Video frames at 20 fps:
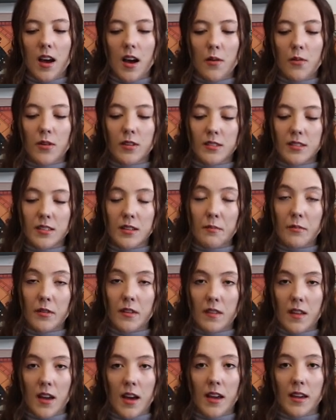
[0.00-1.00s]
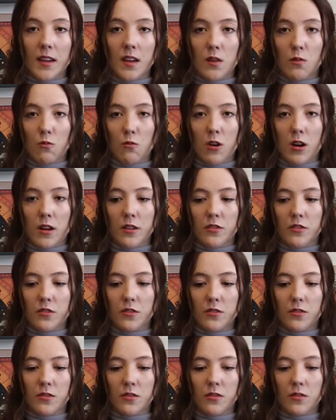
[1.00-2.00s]
I want something that I can watch
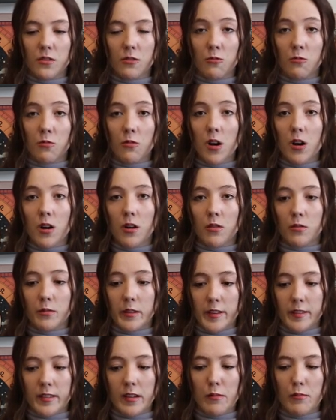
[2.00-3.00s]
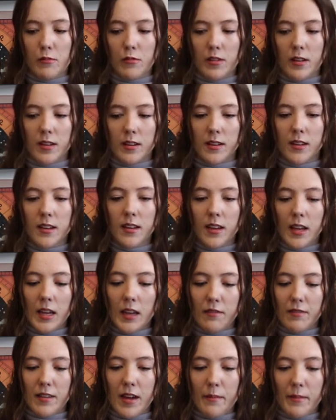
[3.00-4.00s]
grow with someone,
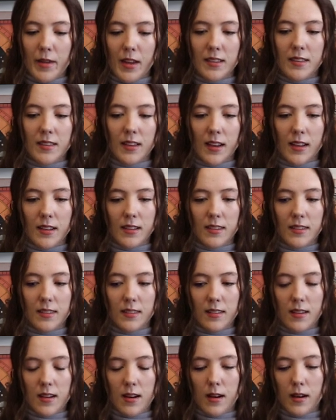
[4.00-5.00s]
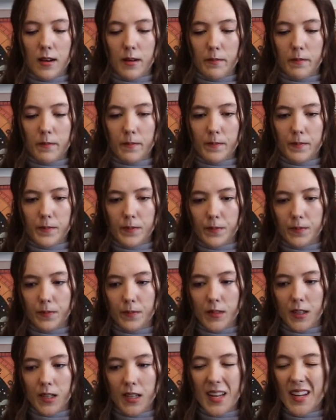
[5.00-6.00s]
if that makes sense. And
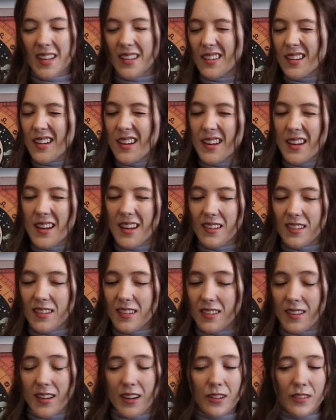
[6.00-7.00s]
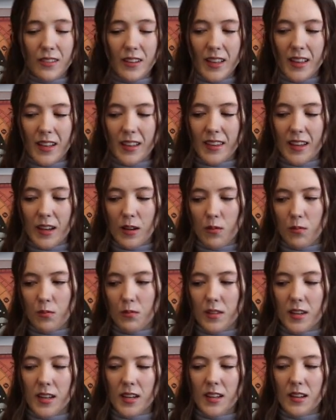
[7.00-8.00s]
it's not necessarily that they
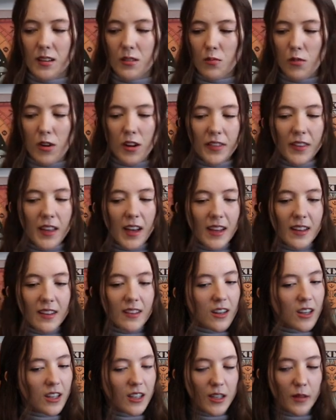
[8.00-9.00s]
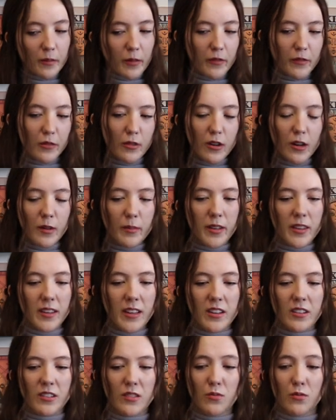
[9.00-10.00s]
didn't want that entirely before, but
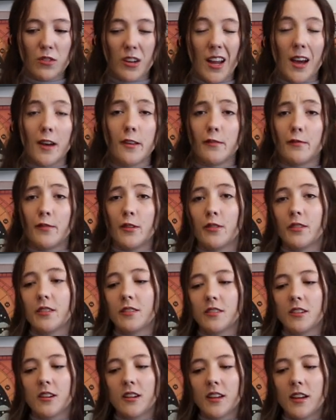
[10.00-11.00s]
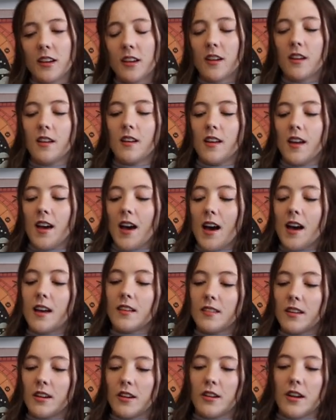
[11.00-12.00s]
they just weren't as focused on it
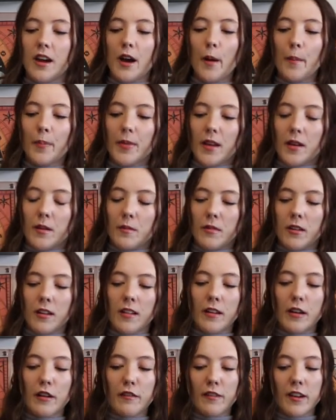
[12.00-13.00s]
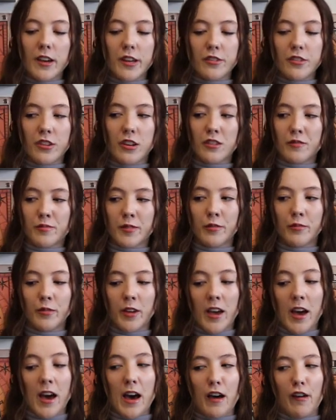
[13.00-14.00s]
as they are now. The clarifying judgment,
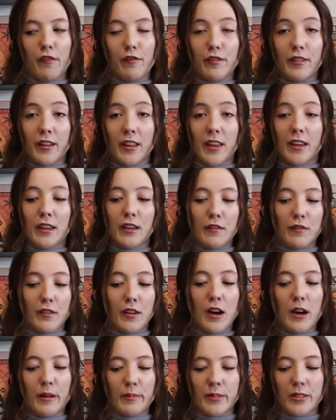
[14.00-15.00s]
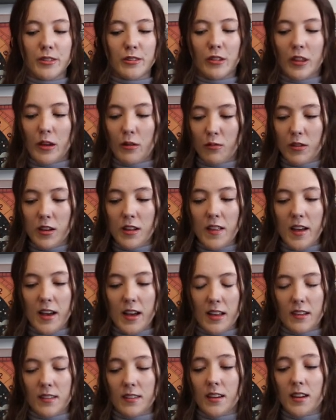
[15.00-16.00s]
we have the King of Cups. So they
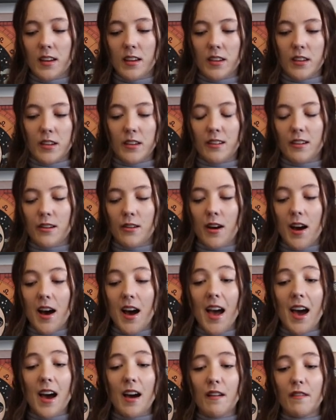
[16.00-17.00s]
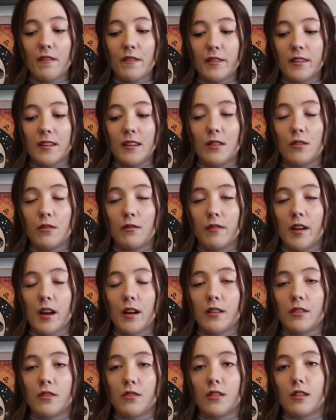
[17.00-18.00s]
realize, you know, I have these
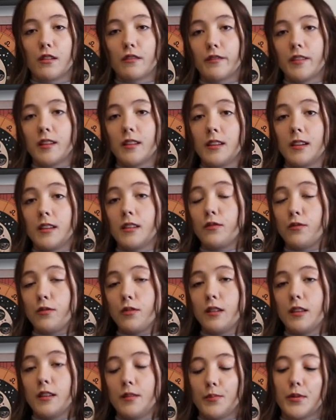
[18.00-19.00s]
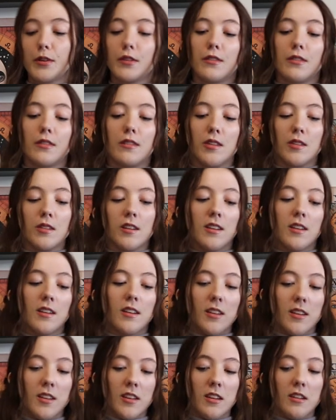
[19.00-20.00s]
very strong feelings for this person
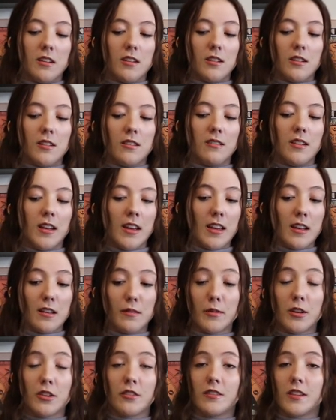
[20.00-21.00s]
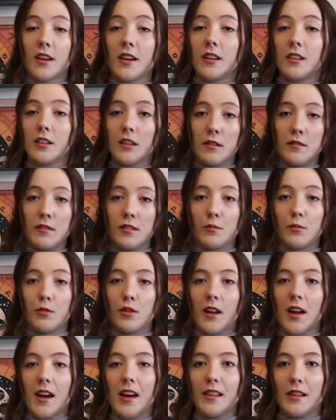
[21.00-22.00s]
here. Like, as much as I could love
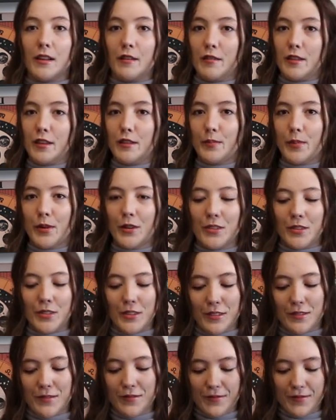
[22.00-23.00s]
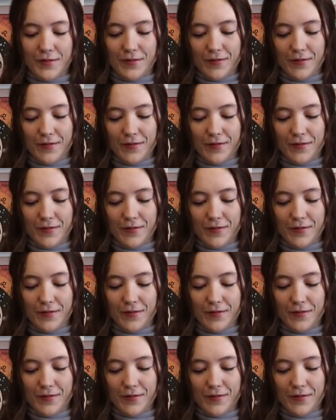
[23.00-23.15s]
someone, I love this person.